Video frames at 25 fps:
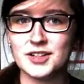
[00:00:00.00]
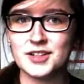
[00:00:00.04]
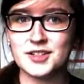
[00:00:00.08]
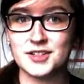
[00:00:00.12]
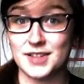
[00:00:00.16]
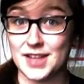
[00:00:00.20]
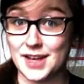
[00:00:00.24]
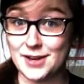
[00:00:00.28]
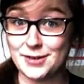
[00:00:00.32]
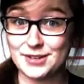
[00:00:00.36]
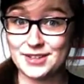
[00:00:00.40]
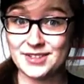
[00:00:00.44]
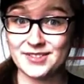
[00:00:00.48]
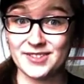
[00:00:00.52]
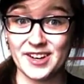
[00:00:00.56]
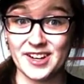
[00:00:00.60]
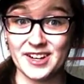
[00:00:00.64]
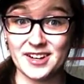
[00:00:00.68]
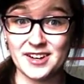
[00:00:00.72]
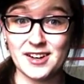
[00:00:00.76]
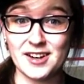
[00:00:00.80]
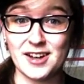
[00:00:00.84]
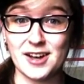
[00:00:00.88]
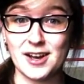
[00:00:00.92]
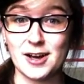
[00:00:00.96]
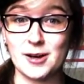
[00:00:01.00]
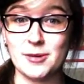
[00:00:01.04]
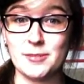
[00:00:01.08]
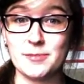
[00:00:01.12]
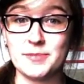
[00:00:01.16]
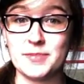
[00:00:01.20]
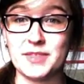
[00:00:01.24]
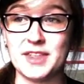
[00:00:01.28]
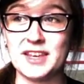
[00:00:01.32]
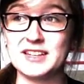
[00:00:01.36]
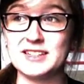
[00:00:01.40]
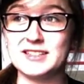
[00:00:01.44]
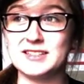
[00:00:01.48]
So that was fun.
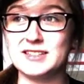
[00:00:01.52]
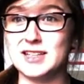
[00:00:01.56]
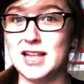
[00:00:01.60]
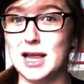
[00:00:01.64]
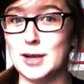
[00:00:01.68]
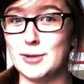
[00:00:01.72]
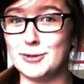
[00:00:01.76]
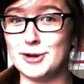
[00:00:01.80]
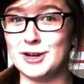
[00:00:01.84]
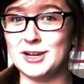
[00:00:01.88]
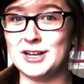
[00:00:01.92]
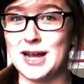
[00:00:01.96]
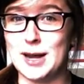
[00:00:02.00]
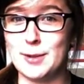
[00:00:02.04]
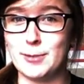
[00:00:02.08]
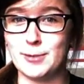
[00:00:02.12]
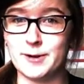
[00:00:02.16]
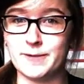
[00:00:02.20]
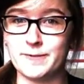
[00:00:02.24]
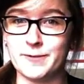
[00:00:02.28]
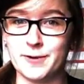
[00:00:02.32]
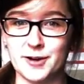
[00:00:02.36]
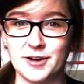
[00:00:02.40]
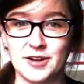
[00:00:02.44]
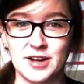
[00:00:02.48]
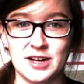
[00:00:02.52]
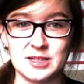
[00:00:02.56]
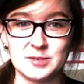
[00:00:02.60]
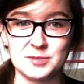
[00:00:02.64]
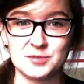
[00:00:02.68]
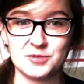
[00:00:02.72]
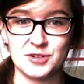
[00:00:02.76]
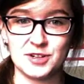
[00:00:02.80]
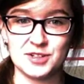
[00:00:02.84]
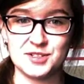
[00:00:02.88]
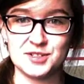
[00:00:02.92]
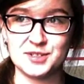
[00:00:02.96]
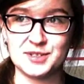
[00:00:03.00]
Thanks Collabrakaquestionaire for your awesome
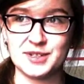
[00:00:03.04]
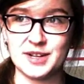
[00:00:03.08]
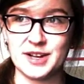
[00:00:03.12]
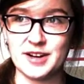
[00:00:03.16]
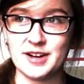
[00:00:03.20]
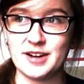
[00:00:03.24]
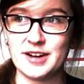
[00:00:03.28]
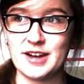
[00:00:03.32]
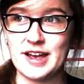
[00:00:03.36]
questionnaire,